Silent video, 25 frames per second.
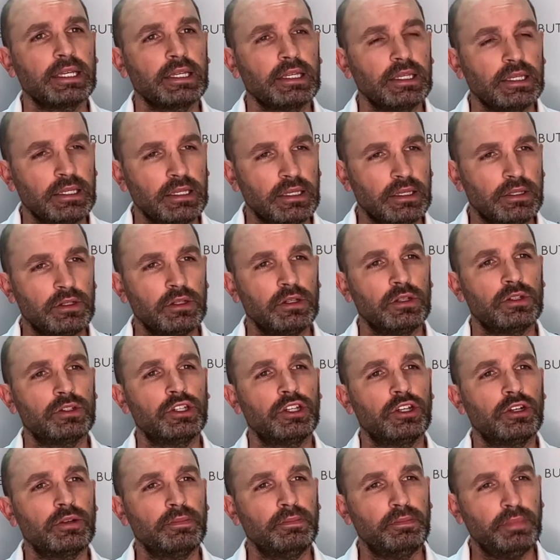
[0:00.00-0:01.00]

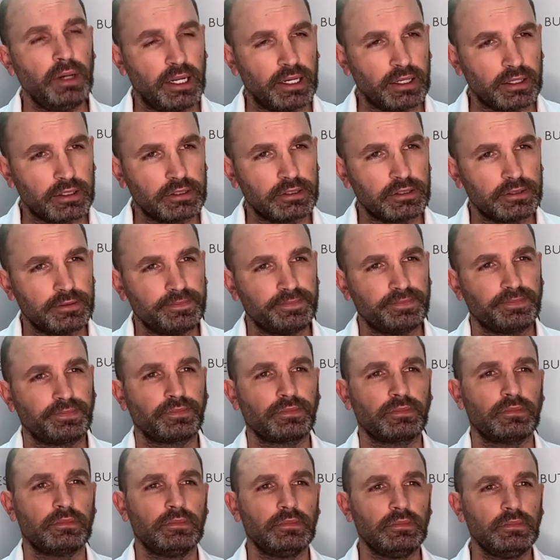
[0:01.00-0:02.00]
into your buttocks.
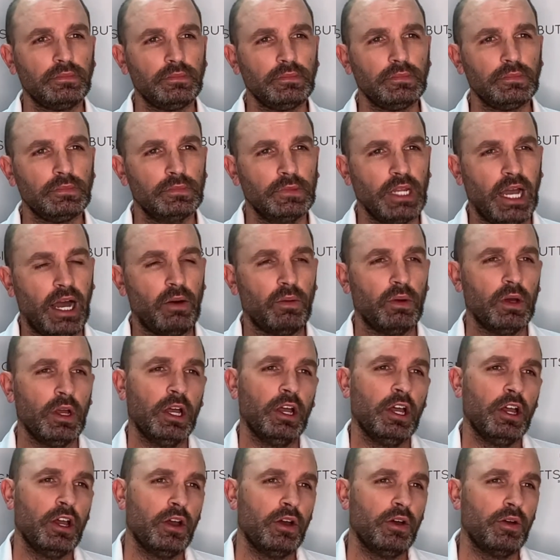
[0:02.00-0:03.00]
Now,
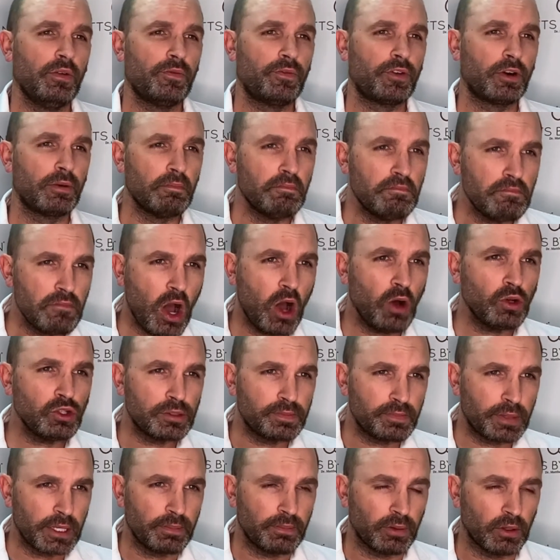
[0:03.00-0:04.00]
for most
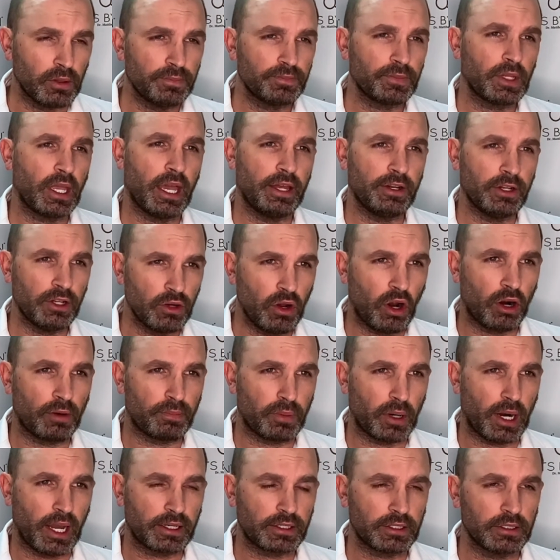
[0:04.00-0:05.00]
people, and in our
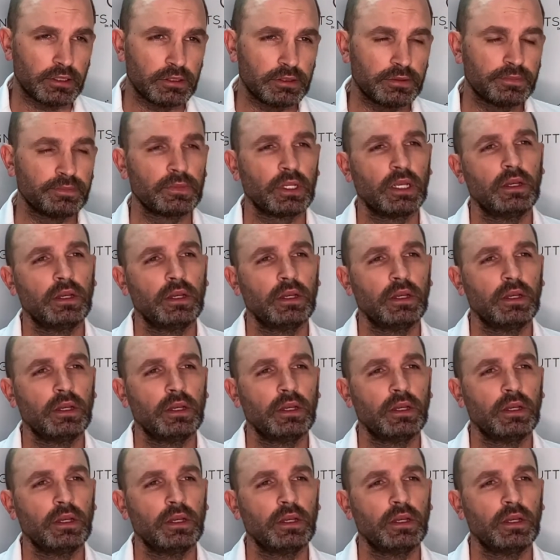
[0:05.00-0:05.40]
practice,